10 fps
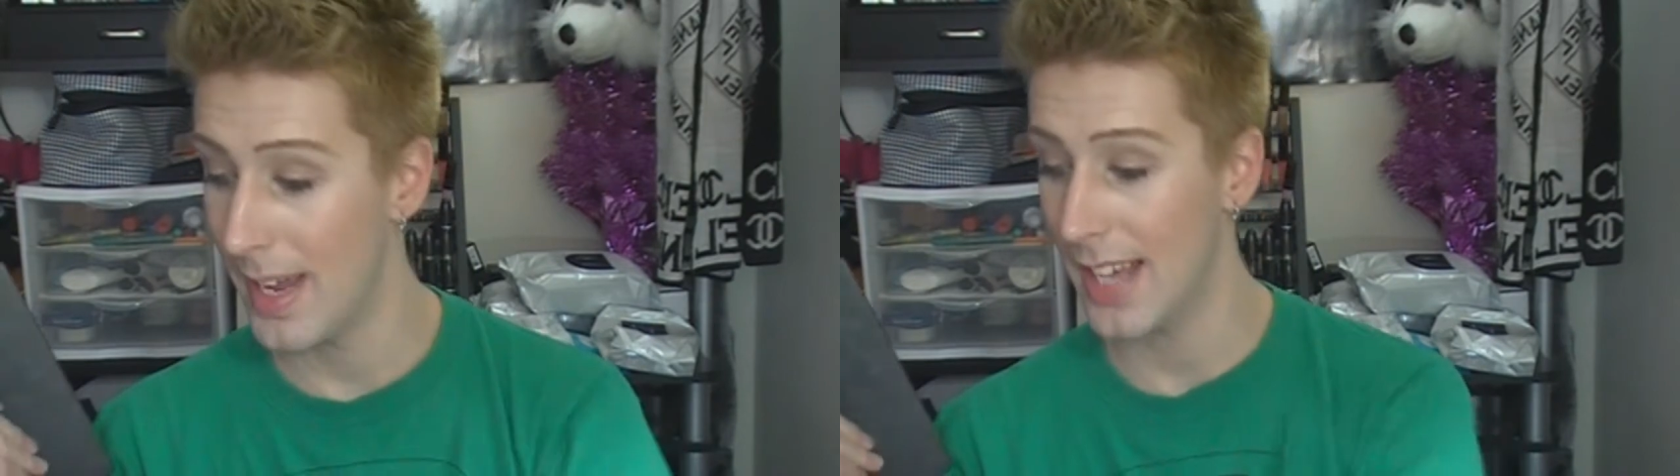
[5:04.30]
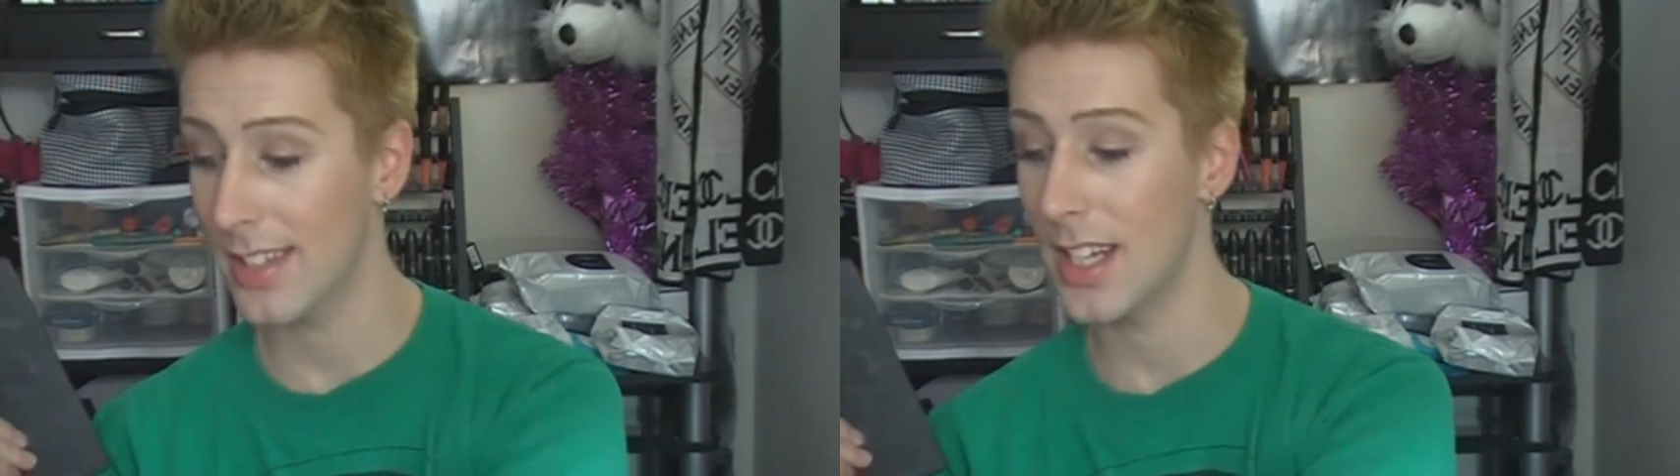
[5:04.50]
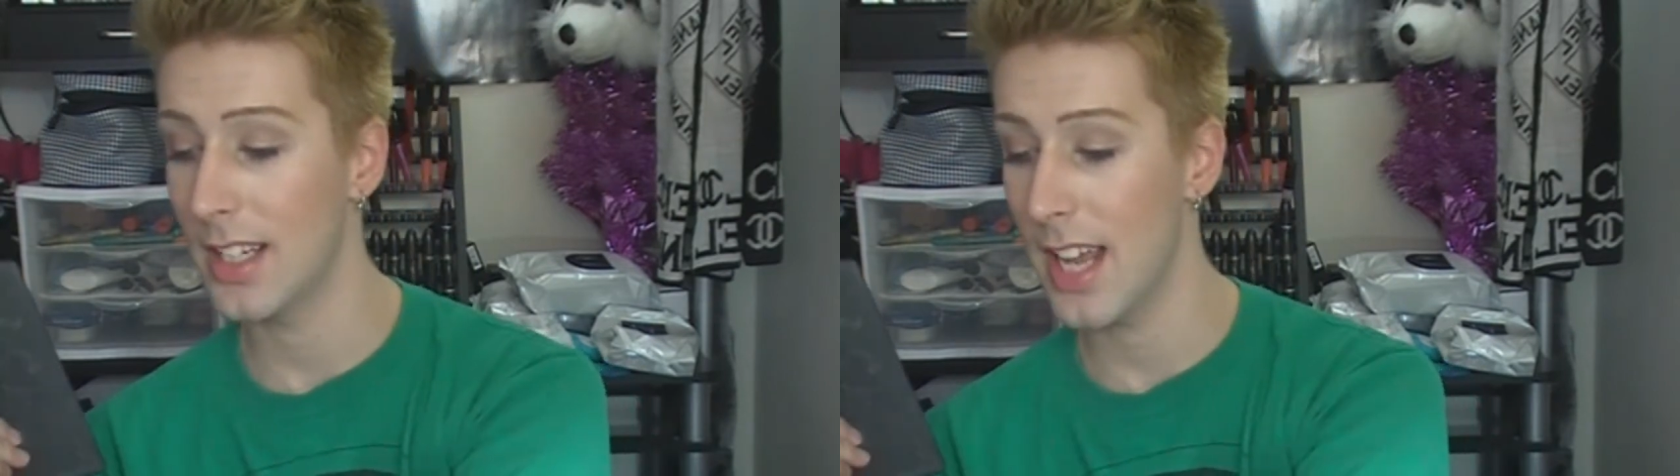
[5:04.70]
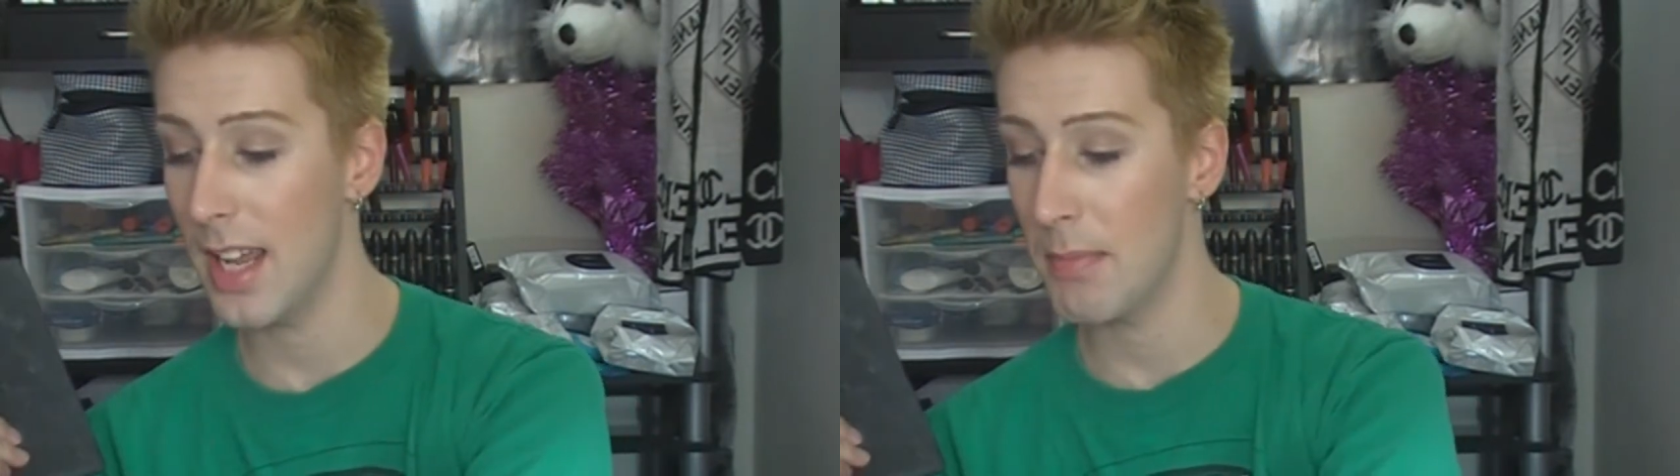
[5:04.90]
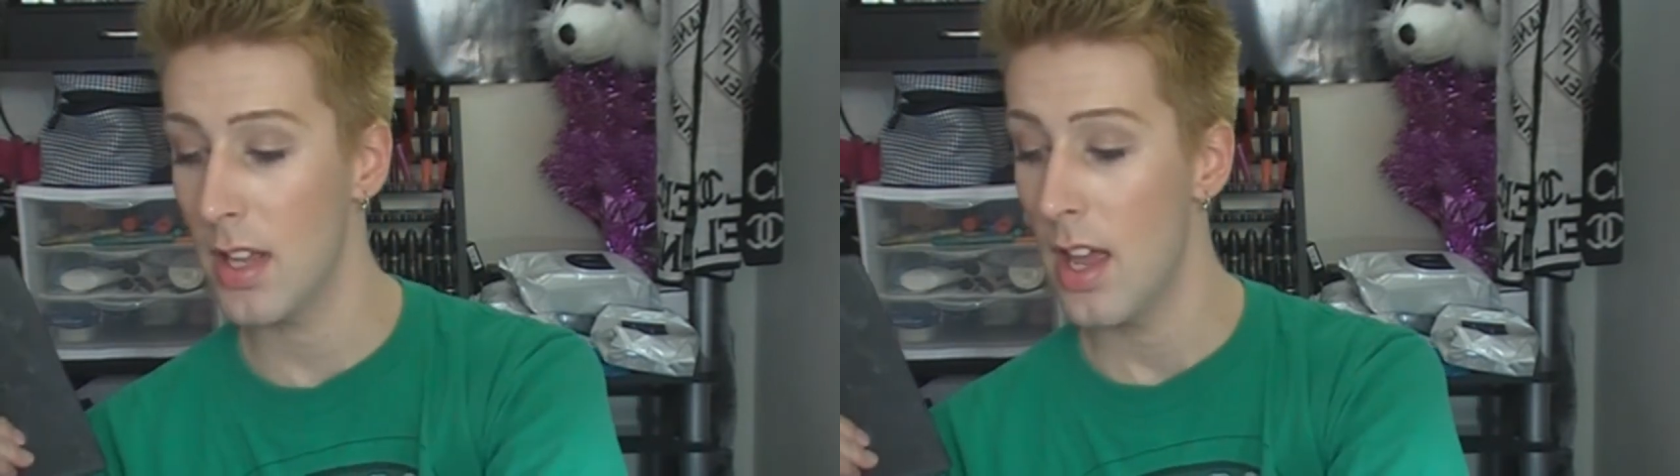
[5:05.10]
of masking
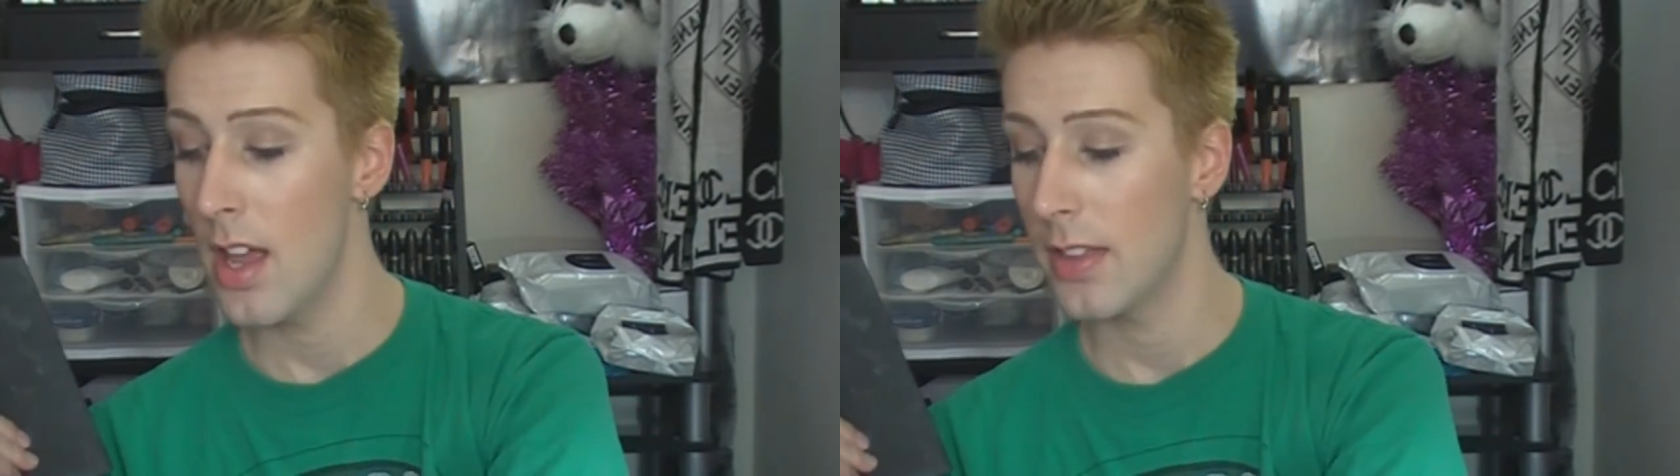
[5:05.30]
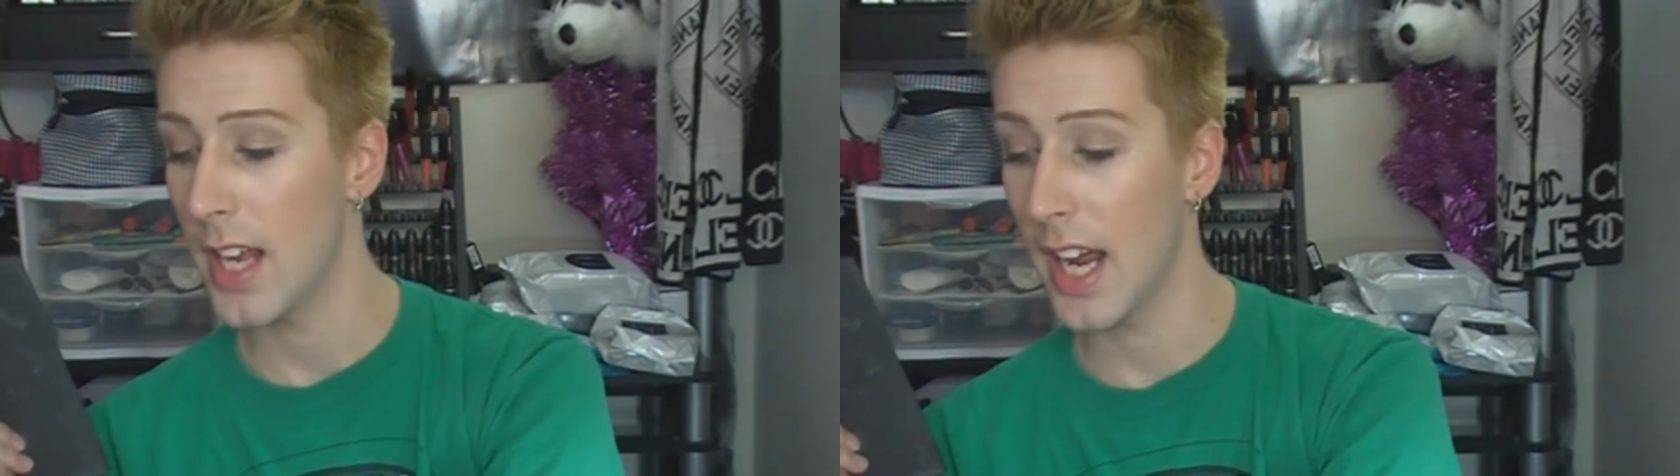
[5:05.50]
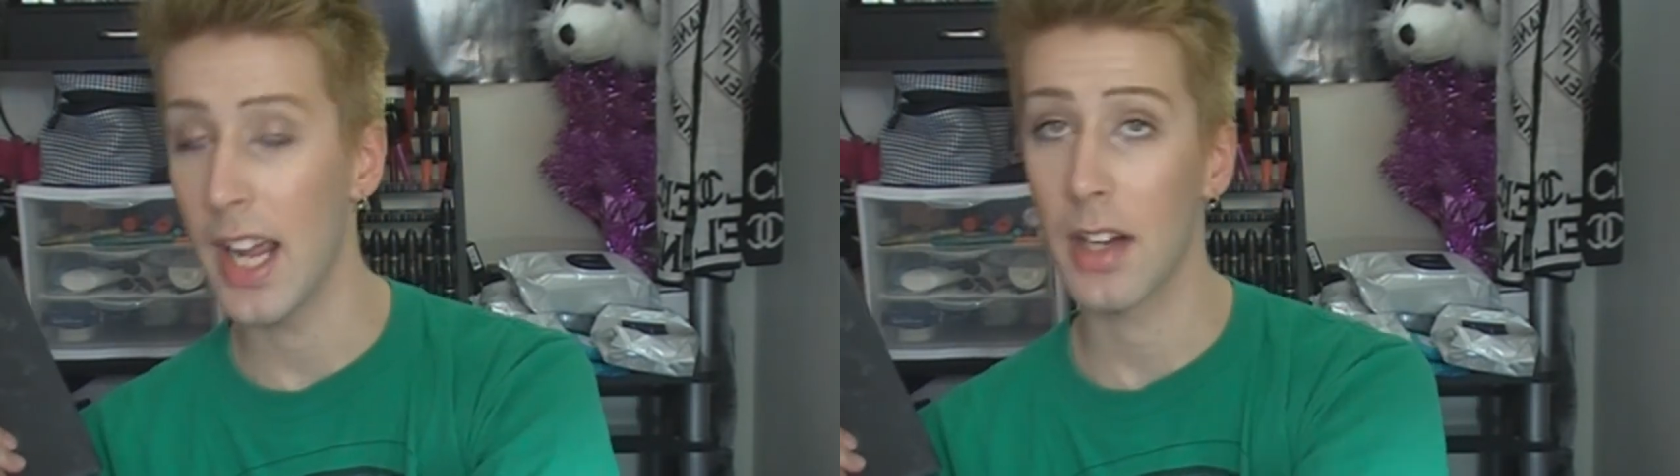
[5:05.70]
tape that